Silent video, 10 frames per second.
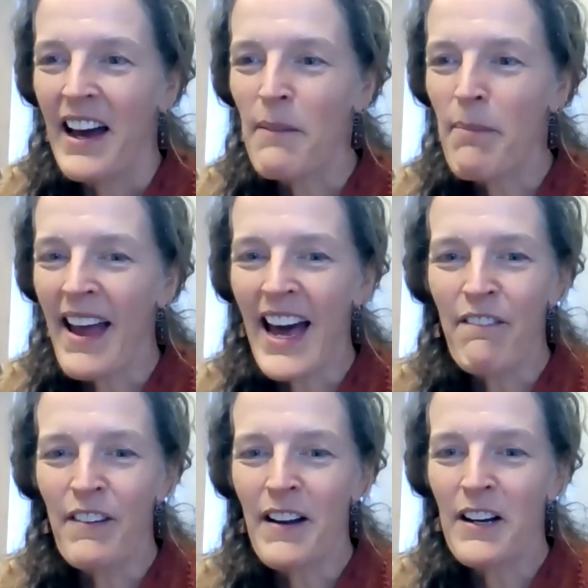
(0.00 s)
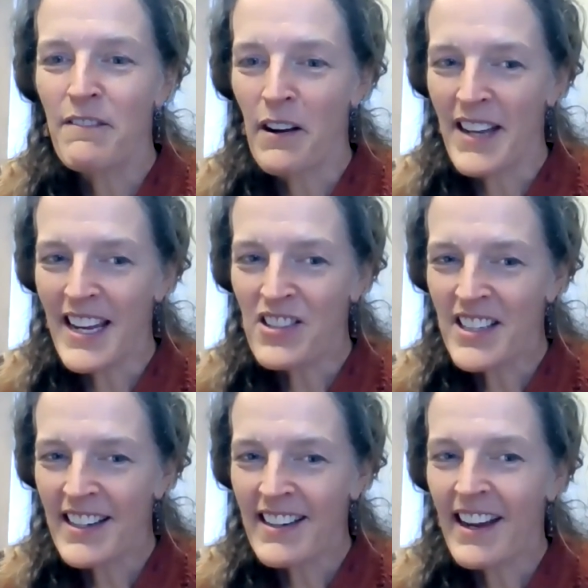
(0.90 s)
On behalf of our
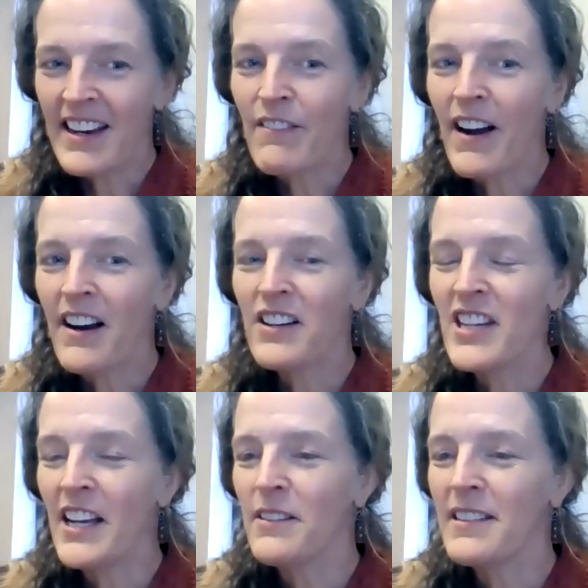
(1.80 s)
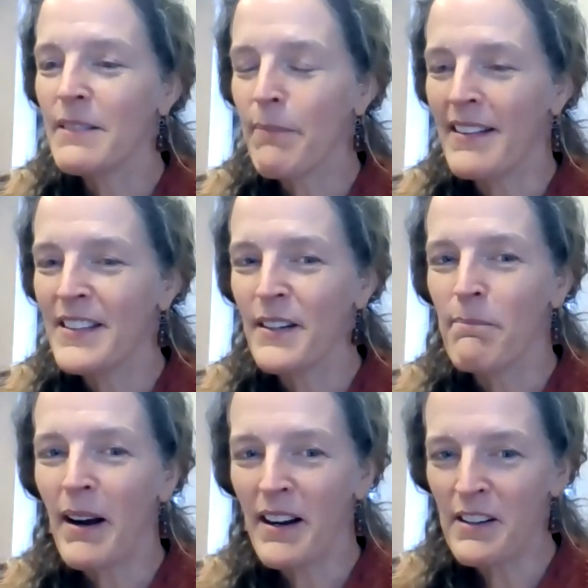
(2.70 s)
foundation and of our generous sponsor
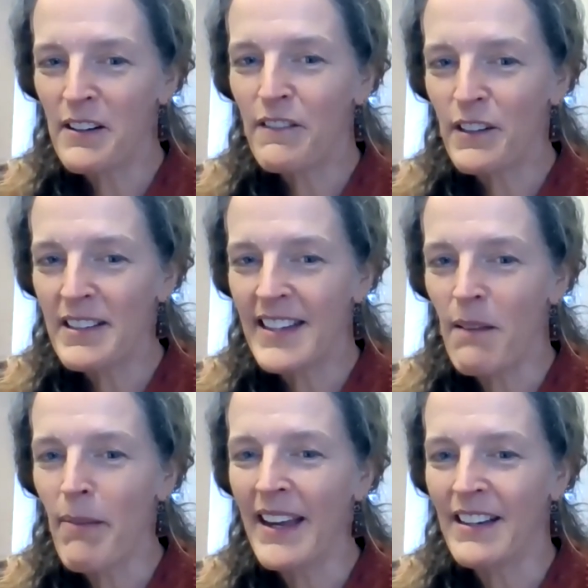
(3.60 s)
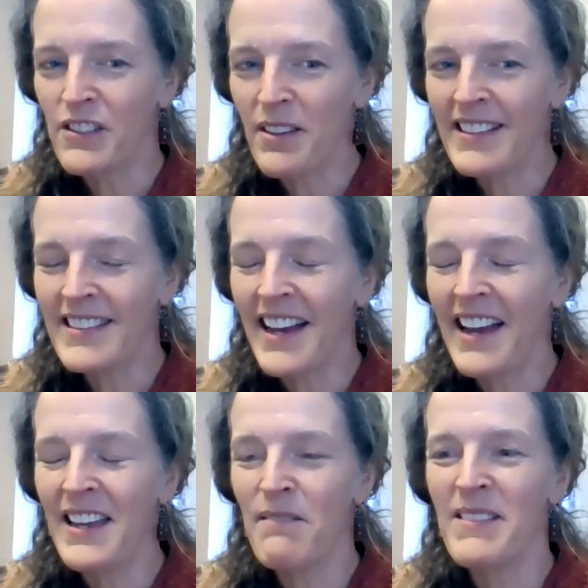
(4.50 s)
and partner, First State Bank and Trust,
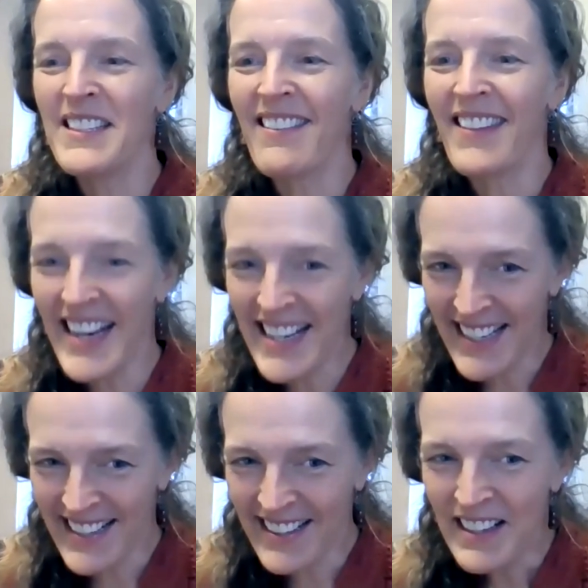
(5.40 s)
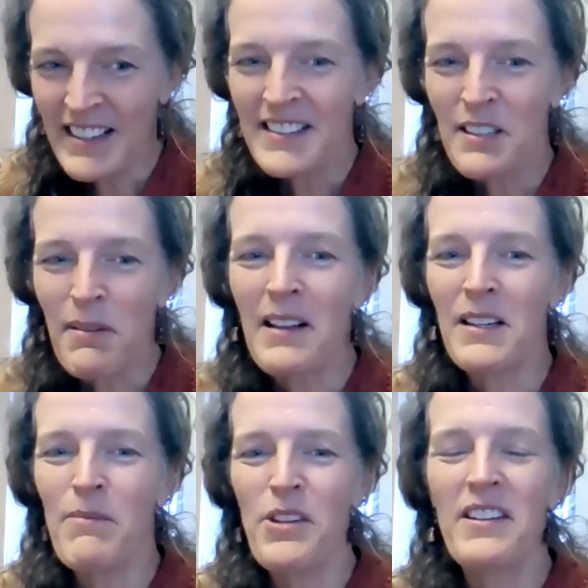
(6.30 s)
I am delighted to
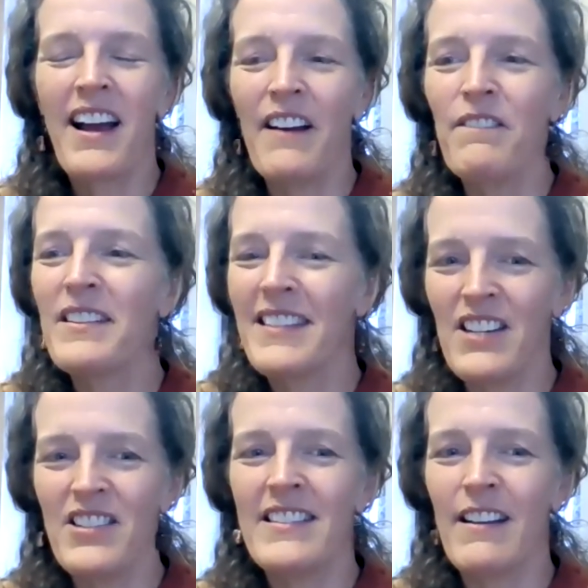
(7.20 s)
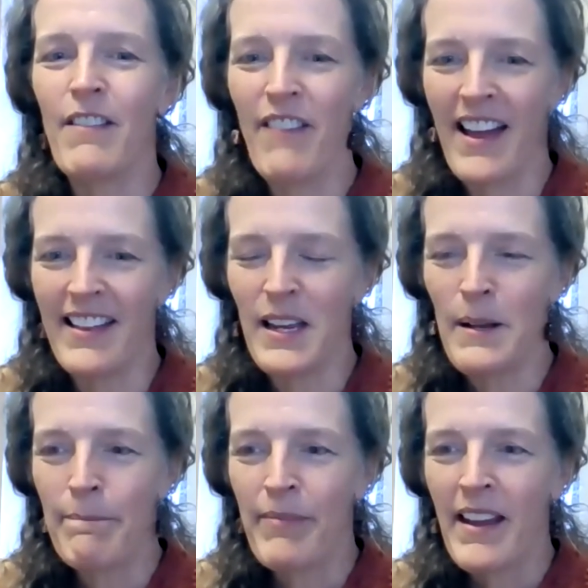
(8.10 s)
welcome you to Conversations of the
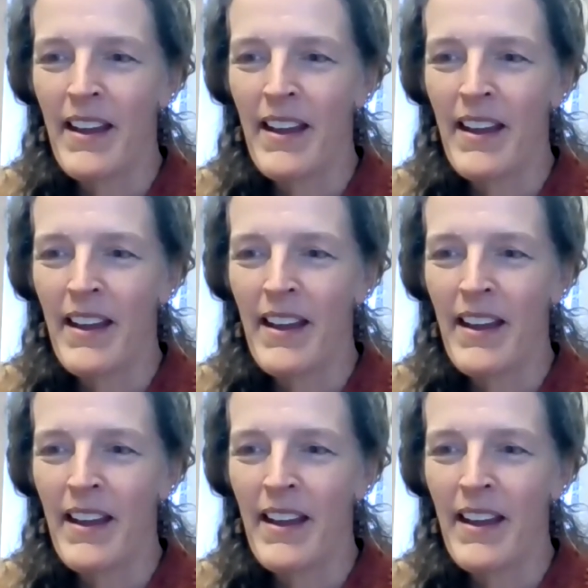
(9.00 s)
Valley.